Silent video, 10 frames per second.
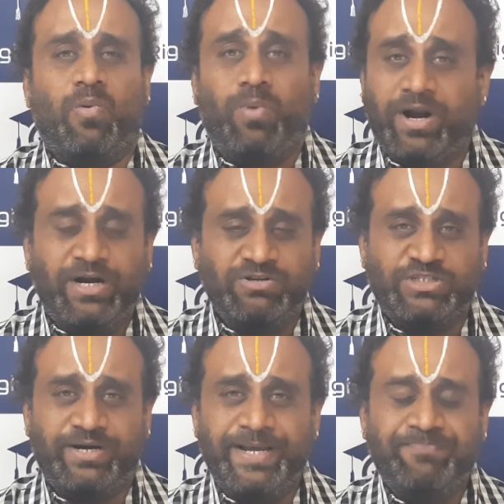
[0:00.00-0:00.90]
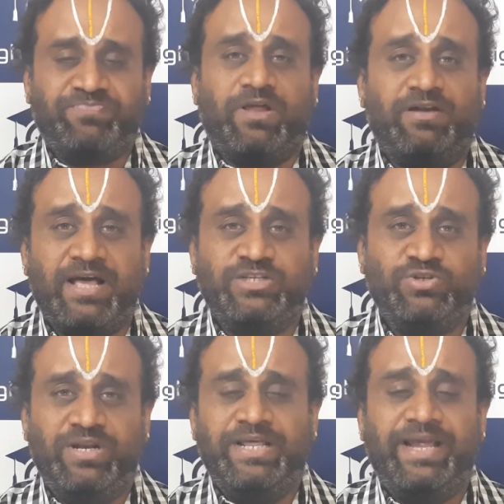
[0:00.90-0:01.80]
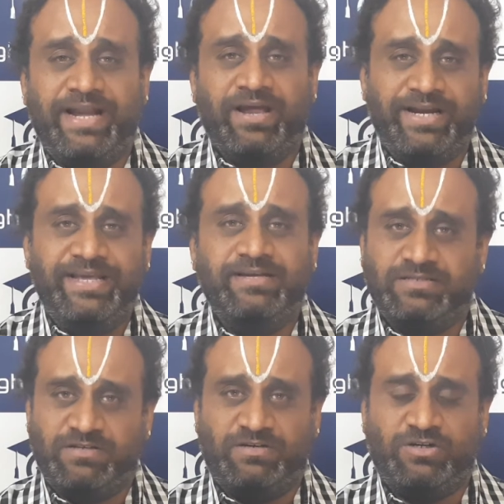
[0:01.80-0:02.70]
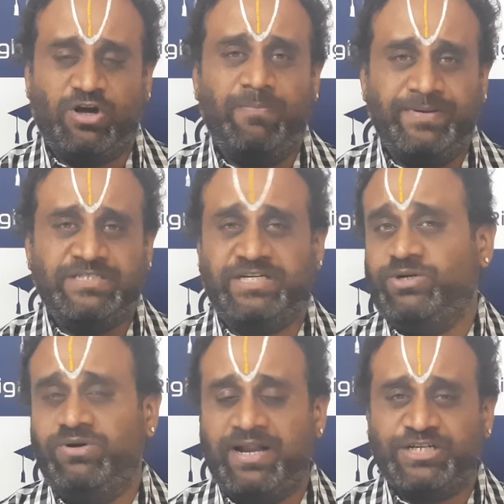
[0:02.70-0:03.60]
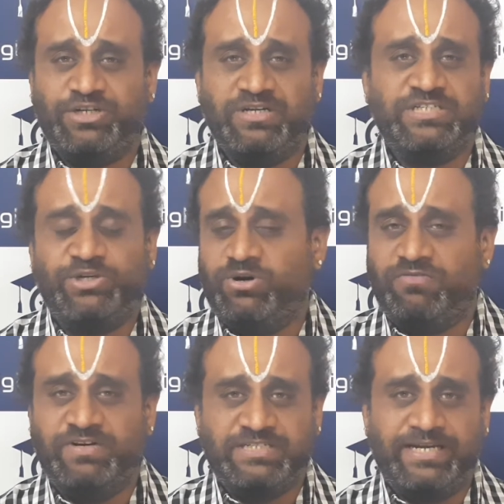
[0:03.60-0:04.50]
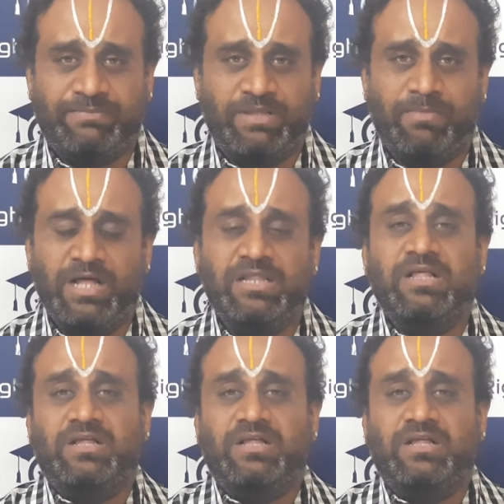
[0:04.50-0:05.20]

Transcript: Where to study? Naturally, NID is the top institute, National Institute of Design, Ahmedabad.